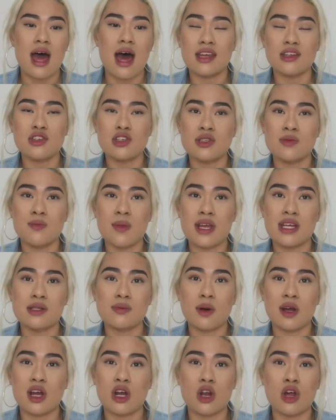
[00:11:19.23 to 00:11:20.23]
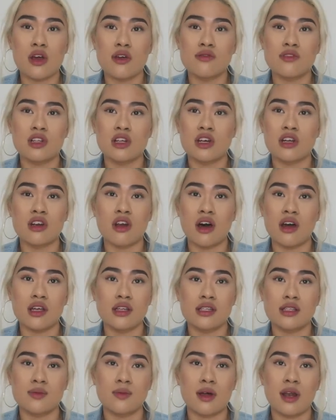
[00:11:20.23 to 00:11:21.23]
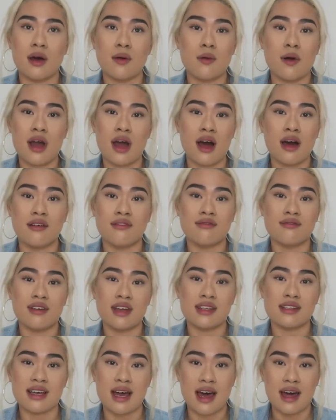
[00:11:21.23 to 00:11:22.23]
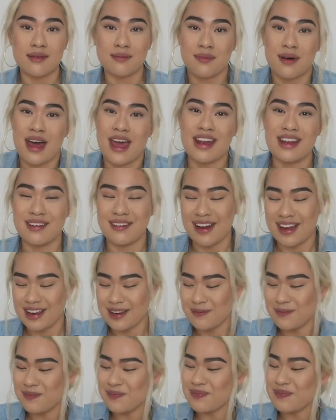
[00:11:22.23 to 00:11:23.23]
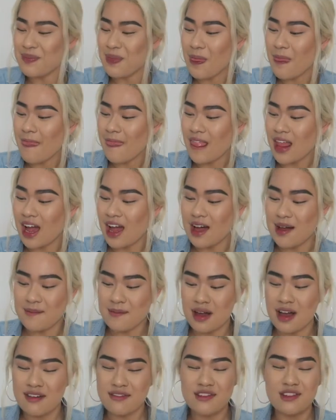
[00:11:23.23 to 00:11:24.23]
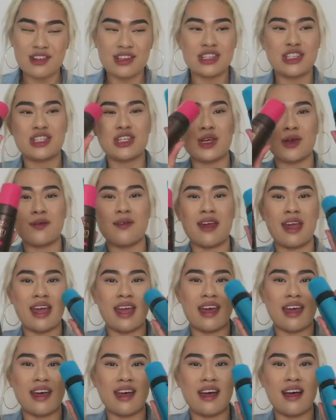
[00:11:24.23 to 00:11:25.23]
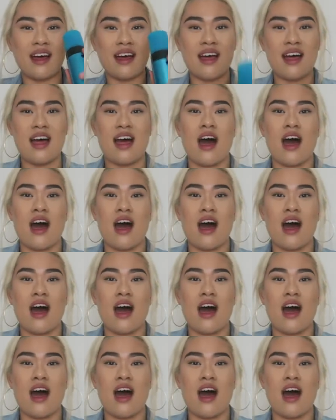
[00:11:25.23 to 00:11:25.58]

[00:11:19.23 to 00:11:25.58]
It just makes my clothes look nice when I wear have fake tan. But anyway, um, I've got two here.